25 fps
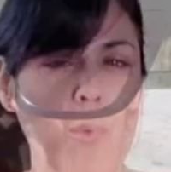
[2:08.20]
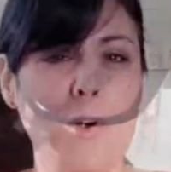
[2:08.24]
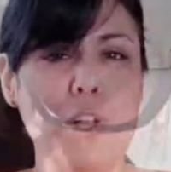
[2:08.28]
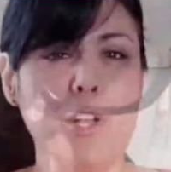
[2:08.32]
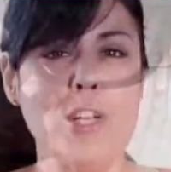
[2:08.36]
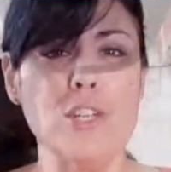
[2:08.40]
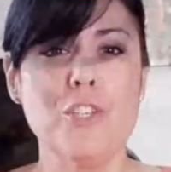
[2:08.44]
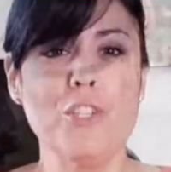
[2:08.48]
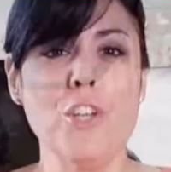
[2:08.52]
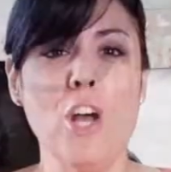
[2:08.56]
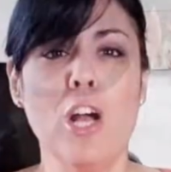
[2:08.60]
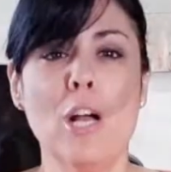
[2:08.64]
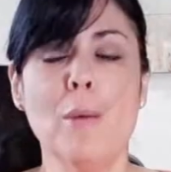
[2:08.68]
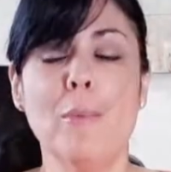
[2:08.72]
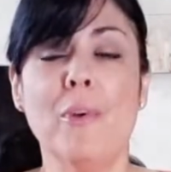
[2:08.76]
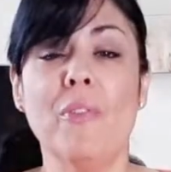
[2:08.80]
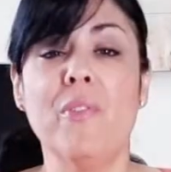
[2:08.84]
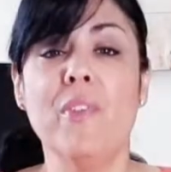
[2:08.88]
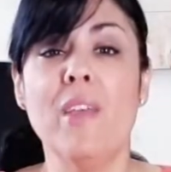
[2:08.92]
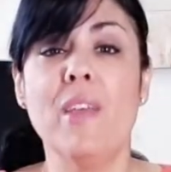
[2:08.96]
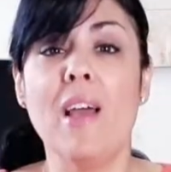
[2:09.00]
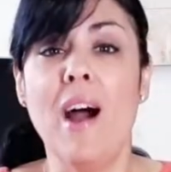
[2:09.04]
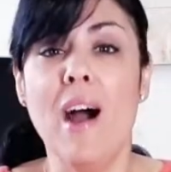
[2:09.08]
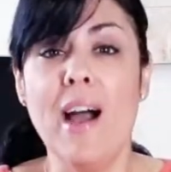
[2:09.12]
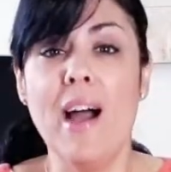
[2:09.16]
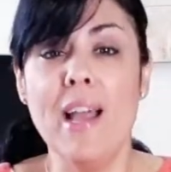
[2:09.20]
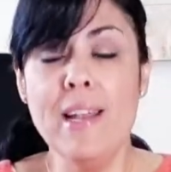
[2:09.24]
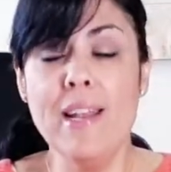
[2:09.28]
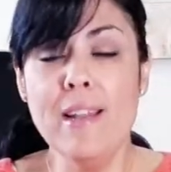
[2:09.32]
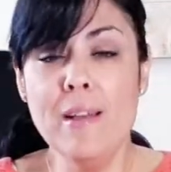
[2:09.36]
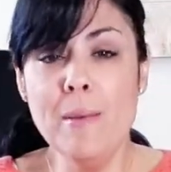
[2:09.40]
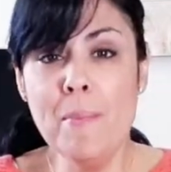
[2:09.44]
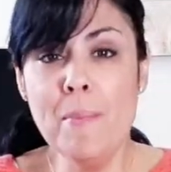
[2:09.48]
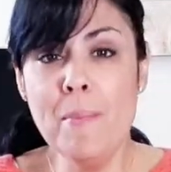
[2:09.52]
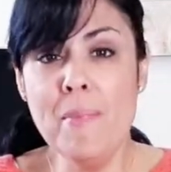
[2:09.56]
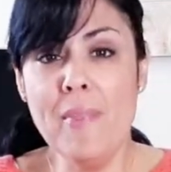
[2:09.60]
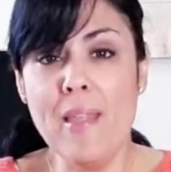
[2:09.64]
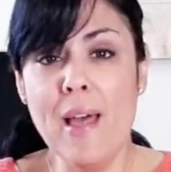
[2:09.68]
going to talk about the
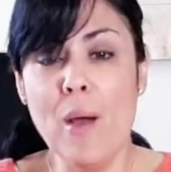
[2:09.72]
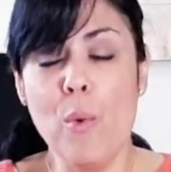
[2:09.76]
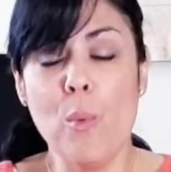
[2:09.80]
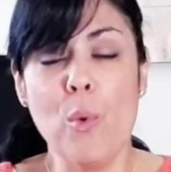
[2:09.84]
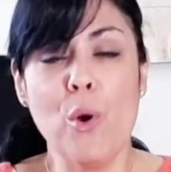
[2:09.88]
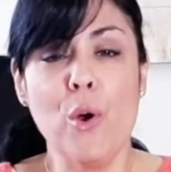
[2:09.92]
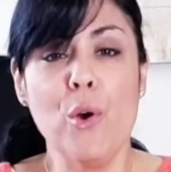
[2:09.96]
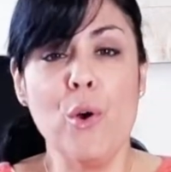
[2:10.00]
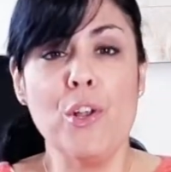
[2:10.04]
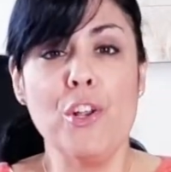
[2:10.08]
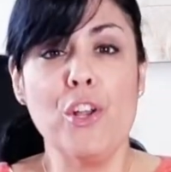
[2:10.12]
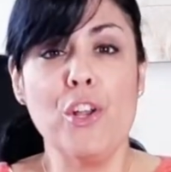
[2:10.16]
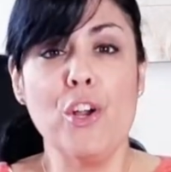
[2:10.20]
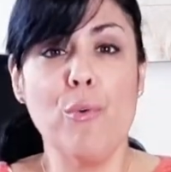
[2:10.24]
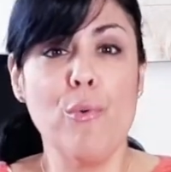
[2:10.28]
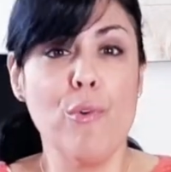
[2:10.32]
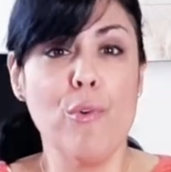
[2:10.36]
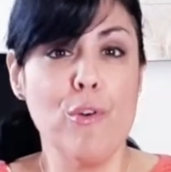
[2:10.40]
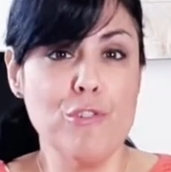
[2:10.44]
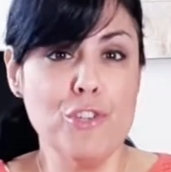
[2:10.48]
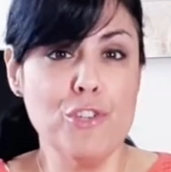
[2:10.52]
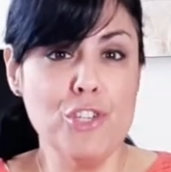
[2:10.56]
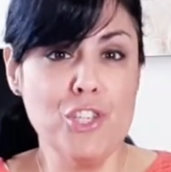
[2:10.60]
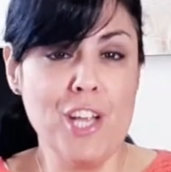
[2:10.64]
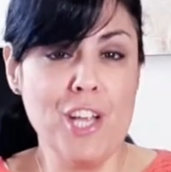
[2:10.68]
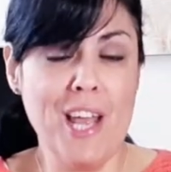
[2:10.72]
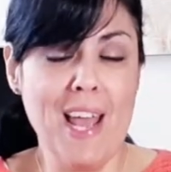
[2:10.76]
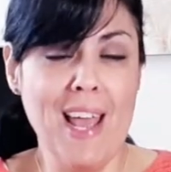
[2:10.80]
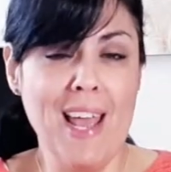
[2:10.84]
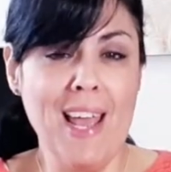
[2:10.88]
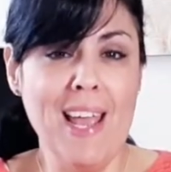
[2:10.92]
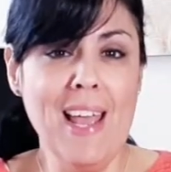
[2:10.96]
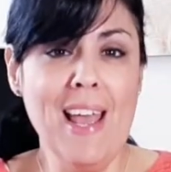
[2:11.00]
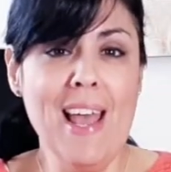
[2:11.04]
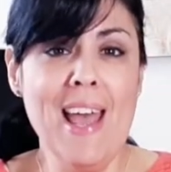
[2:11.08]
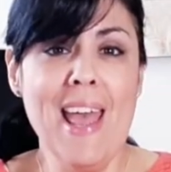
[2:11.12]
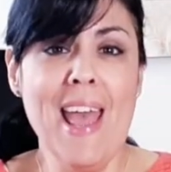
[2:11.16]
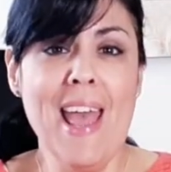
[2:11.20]
item that we're going to
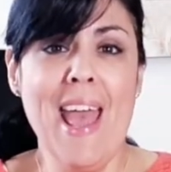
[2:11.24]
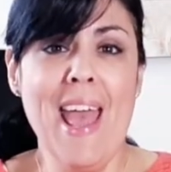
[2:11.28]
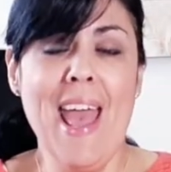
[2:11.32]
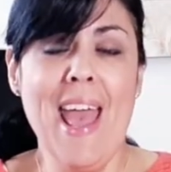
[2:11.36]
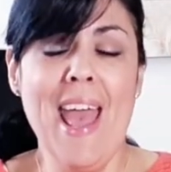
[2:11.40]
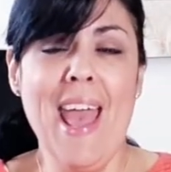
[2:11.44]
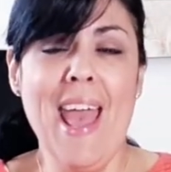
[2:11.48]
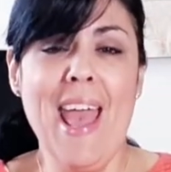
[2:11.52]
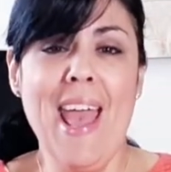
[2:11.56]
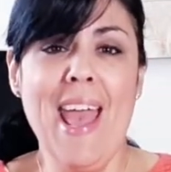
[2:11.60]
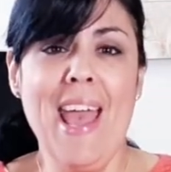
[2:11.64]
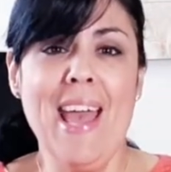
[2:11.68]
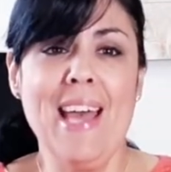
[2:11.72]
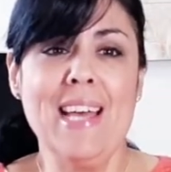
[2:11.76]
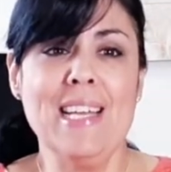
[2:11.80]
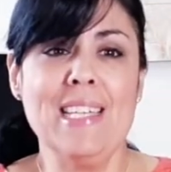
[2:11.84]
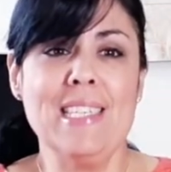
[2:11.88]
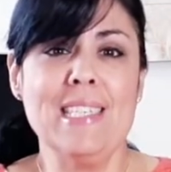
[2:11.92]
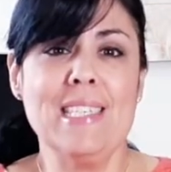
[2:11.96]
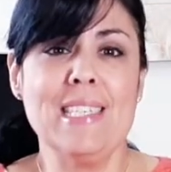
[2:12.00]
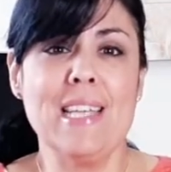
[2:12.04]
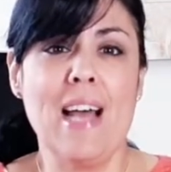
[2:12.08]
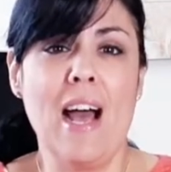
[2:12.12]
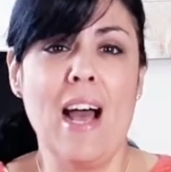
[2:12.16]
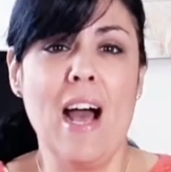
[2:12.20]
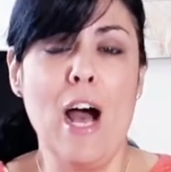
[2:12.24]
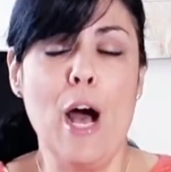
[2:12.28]
crochet, and